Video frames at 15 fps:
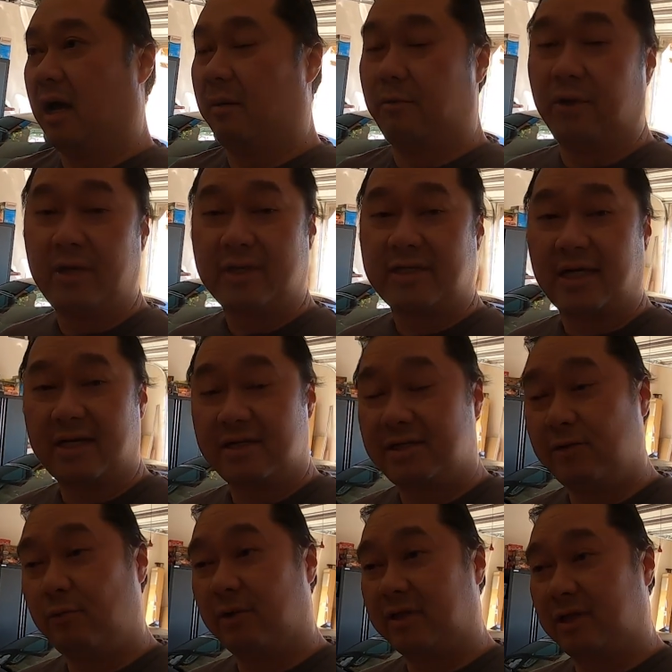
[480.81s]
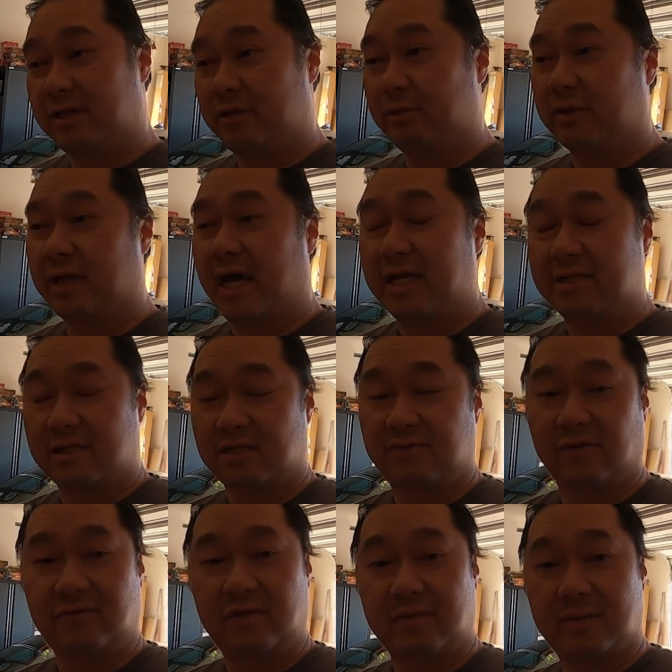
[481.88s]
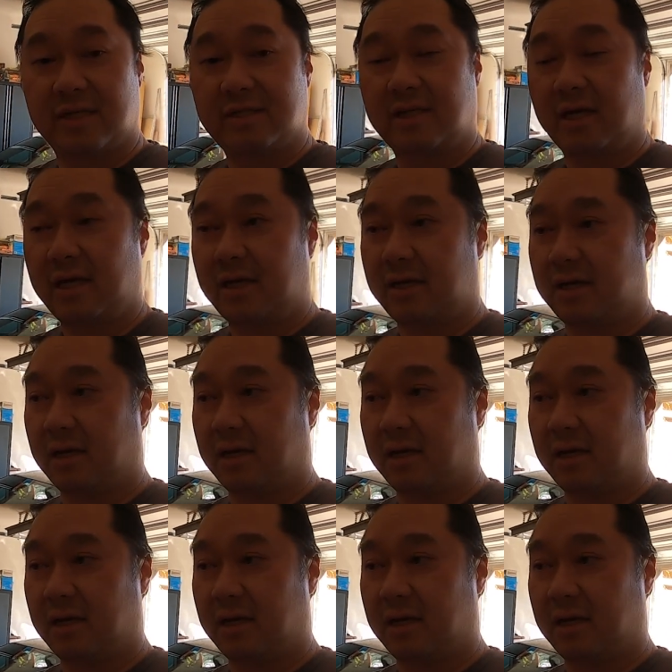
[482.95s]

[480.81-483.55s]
I'm really excited to see what they do with the S650 Mustang.